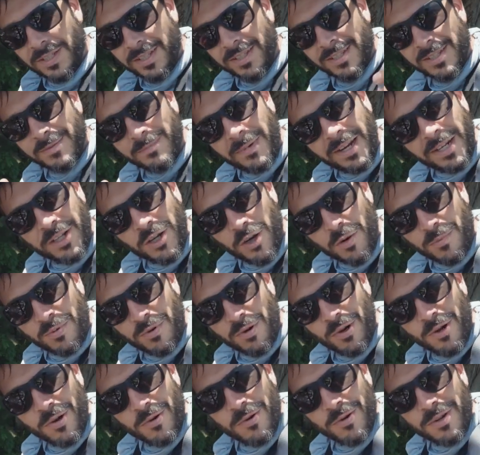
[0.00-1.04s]
this isn't my
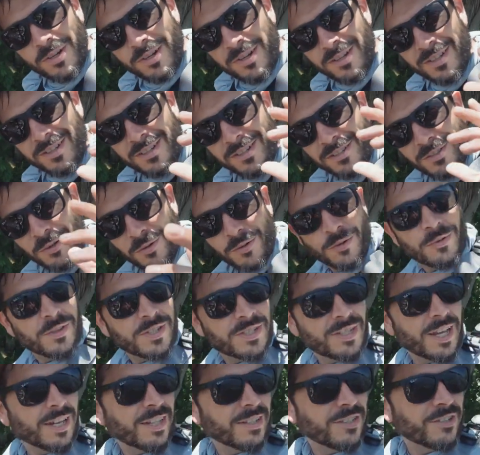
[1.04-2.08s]
GoPro. Don't know
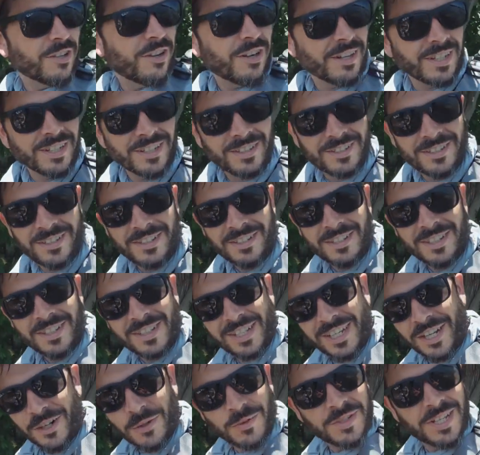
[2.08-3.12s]
the settings on it.
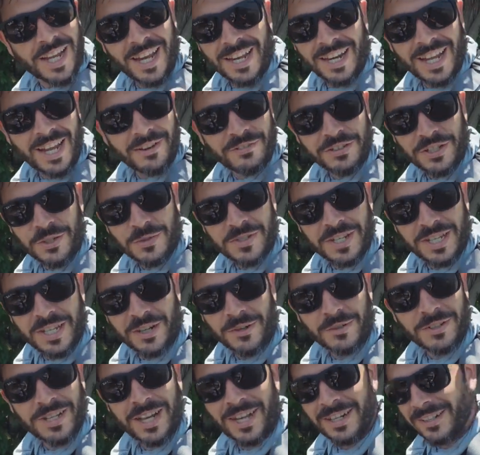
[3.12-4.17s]
It's a Hero 10. I haven't used a
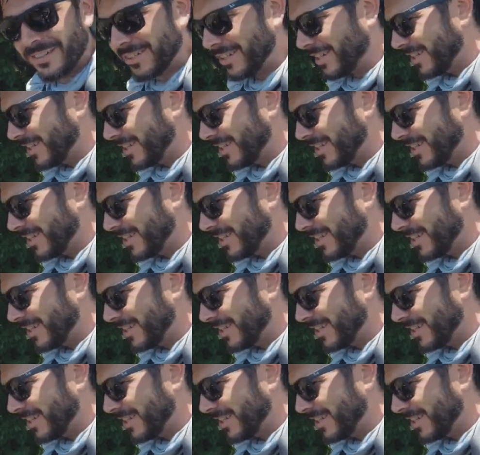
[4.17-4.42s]
Hero 10.